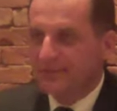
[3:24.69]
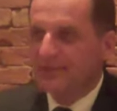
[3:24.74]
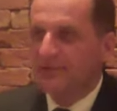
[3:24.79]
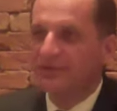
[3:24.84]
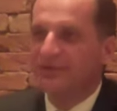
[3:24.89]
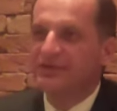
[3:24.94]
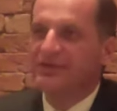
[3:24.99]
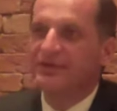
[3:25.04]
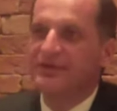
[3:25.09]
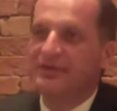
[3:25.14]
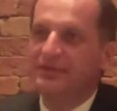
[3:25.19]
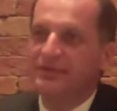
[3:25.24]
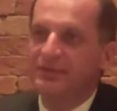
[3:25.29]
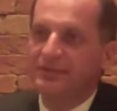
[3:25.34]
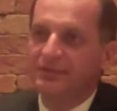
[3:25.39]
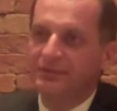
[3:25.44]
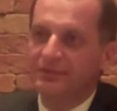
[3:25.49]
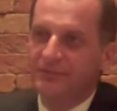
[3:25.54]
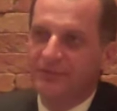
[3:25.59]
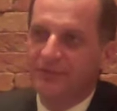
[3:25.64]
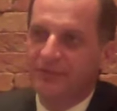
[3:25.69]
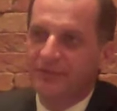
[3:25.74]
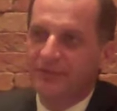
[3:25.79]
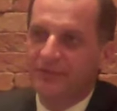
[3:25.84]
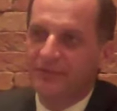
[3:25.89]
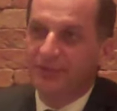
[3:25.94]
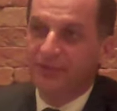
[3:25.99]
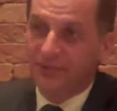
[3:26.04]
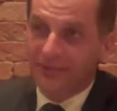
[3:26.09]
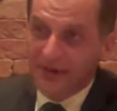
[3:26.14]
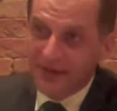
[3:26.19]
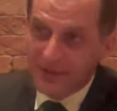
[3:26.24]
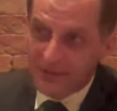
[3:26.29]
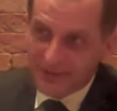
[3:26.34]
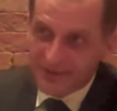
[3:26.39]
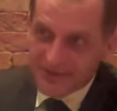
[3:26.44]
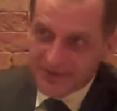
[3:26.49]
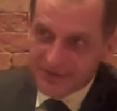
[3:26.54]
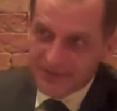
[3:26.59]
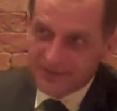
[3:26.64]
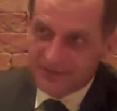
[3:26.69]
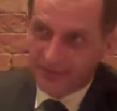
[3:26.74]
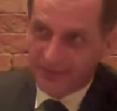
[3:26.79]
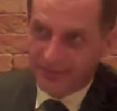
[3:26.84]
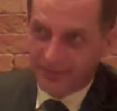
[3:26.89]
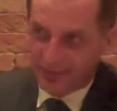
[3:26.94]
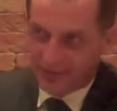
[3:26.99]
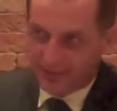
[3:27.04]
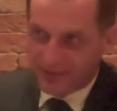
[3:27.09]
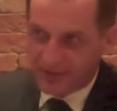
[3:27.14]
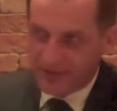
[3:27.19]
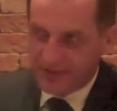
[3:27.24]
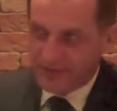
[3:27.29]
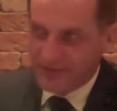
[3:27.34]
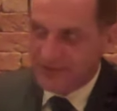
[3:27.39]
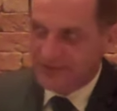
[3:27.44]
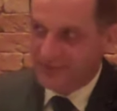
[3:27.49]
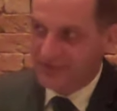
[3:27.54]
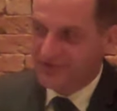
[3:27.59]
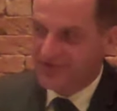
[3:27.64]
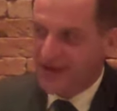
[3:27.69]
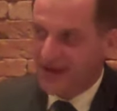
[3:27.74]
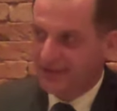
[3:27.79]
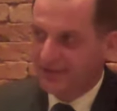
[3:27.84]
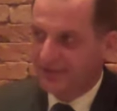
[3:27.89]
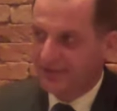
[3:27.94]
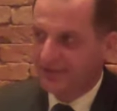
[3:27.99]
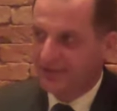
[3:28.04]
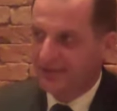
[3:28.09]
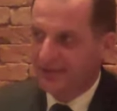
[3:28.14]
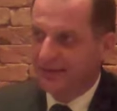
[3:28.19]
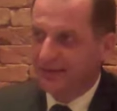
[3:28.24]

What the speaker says: working for 3 years with Jacques,